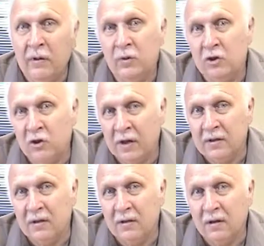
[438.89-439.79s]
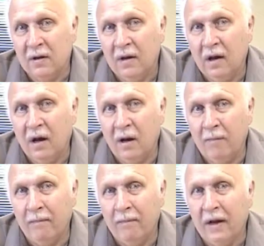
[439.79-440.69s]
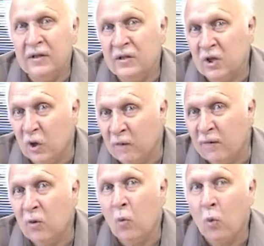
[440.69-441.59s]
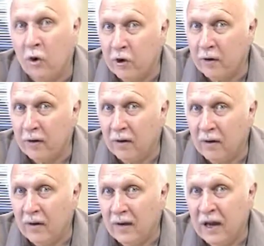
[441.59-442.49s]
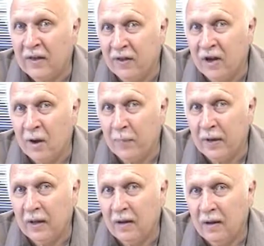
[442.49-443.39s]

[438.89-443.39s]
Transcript: He was just a silver worker at the company